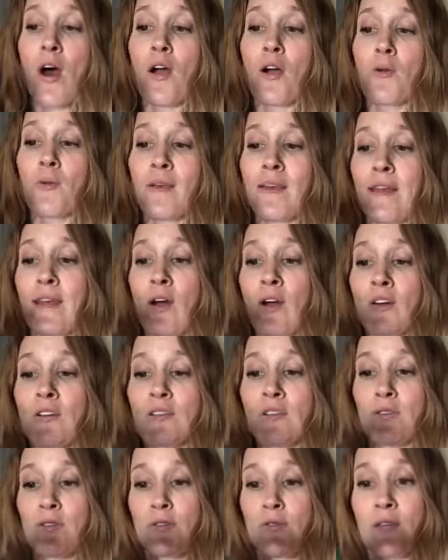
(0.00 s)
already are
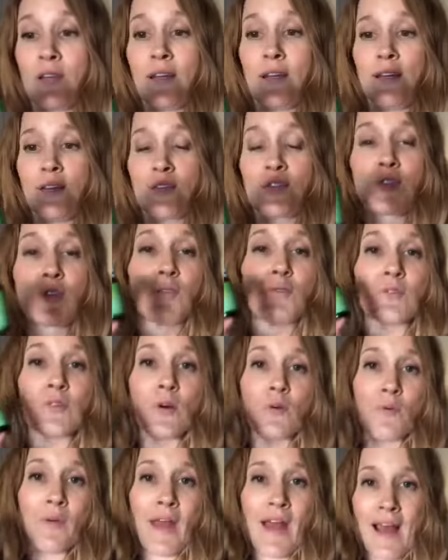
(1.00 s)
diluted, so you
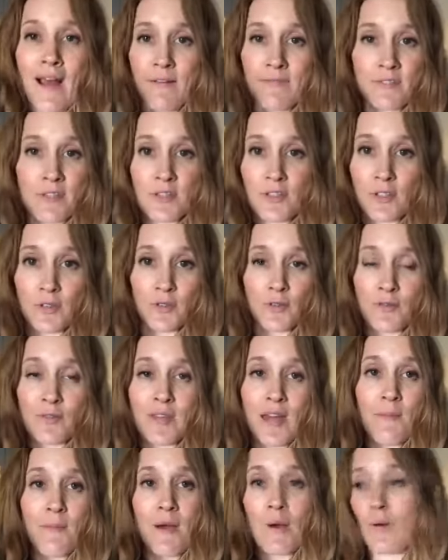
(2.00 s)
don't have to dilute
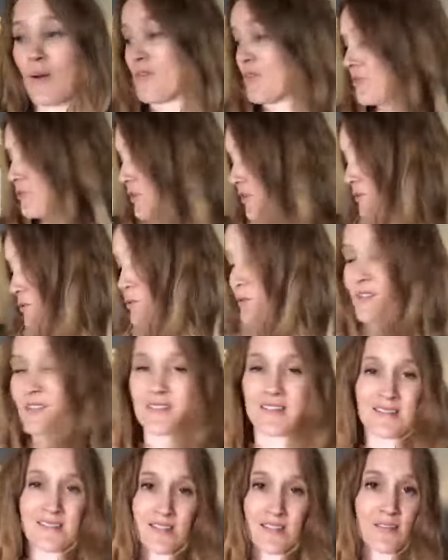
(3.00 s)
them. However, if you have a really
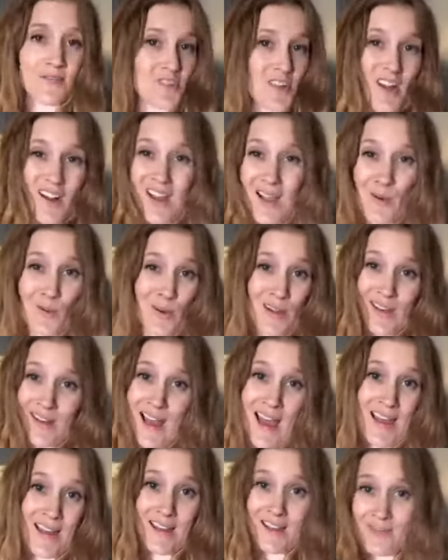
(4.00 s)
sensitive dog, I would
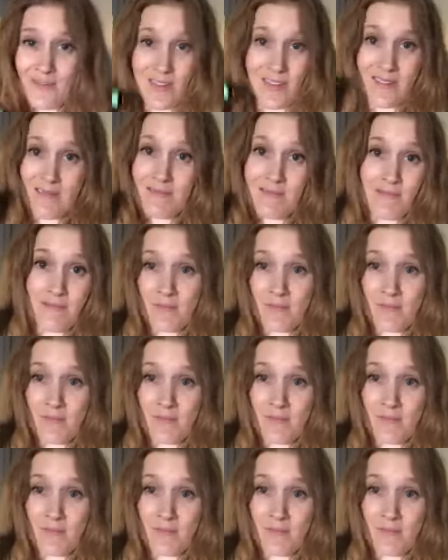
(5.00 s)
add even